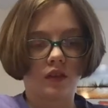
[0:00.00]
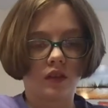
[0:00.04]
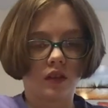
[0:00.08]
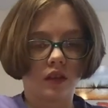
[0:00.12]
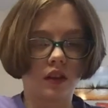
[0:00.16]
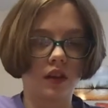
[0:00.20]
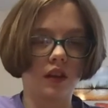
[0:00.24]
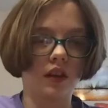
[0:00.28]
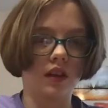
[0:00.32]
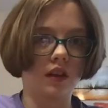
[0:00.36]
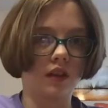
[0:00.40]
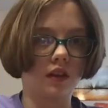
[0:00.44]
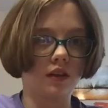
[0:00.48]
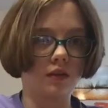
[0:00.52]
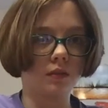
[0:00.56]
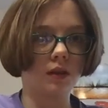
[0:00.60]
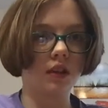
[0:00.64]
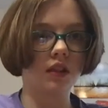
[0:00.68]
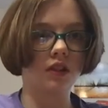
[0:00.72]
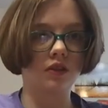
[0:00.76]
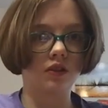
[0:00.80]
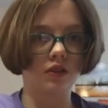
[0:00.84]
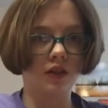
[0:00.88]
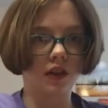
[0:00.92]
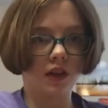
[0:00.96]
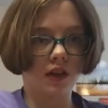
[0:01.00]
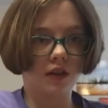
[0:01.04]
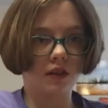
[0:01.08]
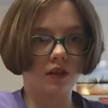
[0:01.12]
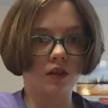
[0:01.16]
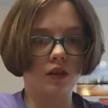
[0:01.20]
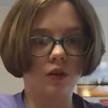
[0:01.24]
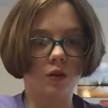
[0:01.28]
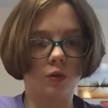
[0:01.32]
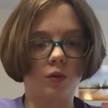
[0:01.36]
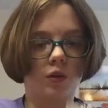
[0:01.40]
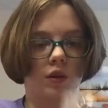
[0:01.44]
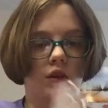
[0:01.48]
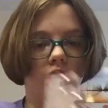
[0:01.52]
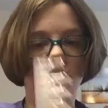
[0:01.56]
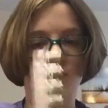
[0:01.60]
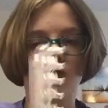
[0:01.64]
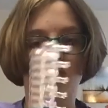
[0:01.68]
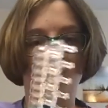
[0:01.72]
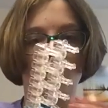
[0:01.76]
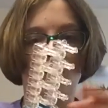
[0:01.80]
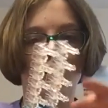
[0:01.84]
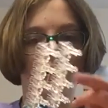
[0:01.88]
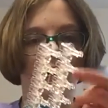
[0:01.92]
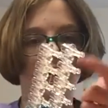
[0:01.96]
and make sure that, and of
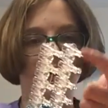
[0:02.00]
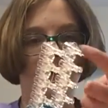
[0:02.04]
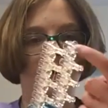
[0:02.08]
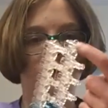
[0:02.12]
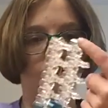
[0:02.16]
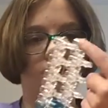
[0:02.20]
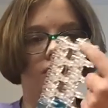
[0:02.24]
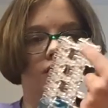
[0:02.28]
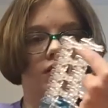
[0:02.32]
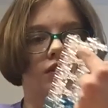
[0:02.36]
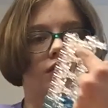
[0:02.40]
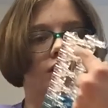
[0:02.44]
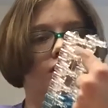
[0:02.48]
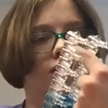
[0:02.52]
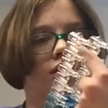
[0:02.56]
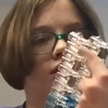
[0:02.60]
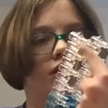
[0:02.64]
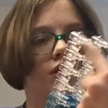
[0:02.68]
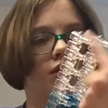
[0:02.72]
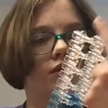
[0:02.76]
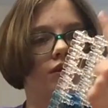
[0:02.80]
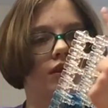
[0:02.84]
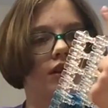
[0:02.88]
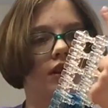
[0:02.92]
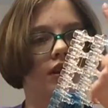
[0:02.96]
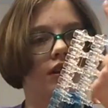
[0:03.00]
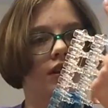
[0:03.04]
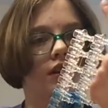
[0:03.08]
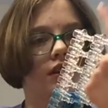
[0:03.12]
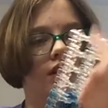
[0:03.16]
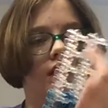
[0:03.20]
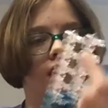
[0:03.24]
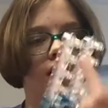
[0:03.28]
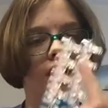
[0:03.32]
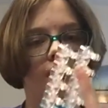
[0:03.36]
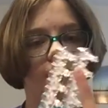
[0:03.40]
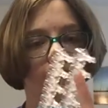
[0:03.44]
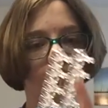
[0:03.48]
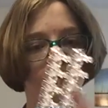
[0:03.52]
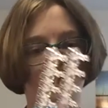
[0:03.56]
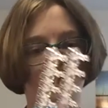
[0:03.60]
course you can't have a